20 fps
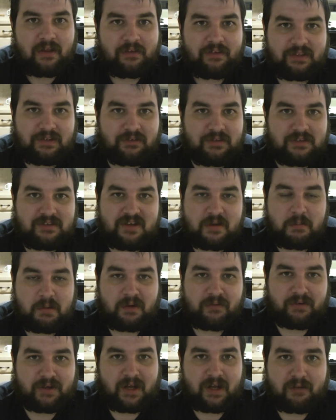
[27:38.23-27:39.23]
The only time I
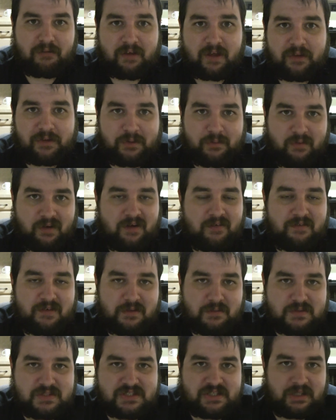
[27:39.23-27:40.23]
ever got a value out of
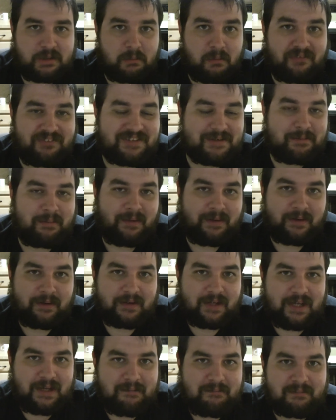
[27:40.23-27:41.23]
it was in a multiplayer
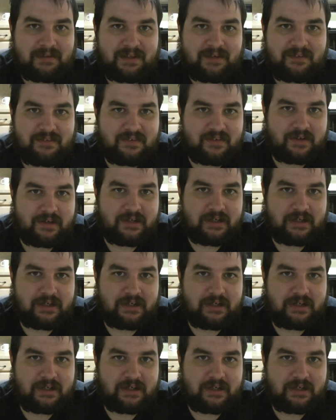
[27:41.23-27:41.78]
game, and